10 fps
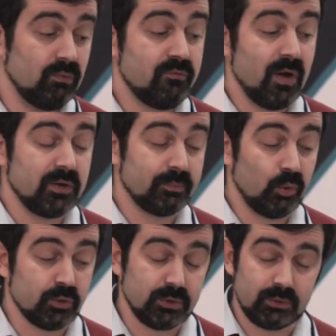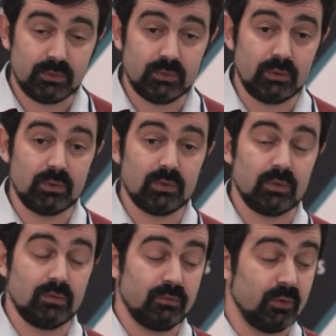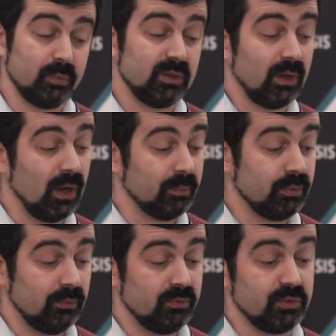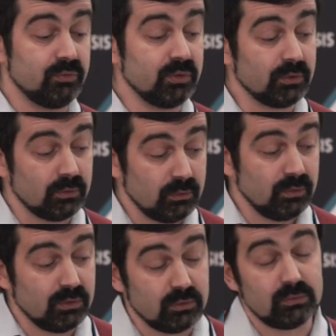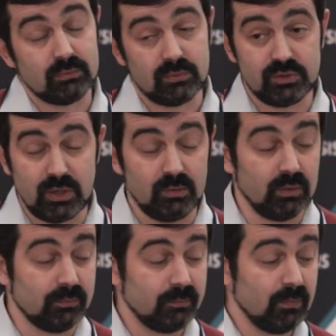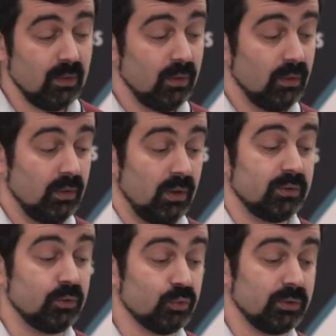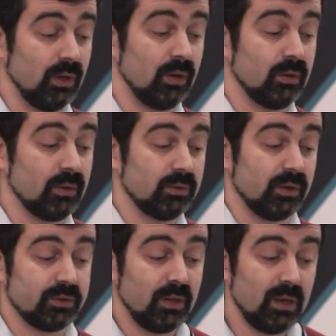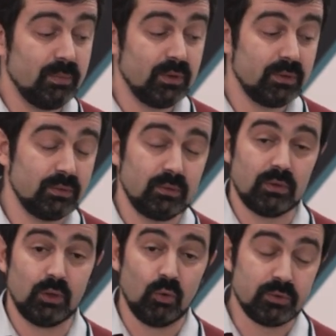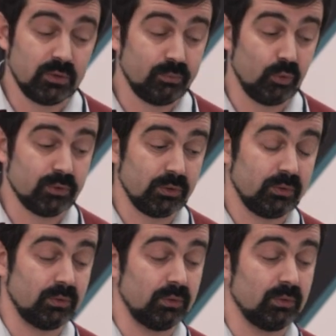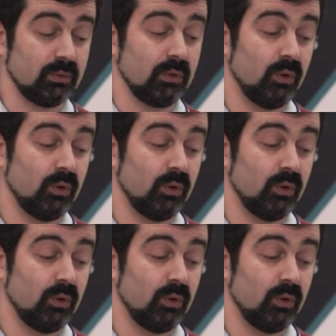We find a project from GitHub which is written in Java and use our target library, loading project to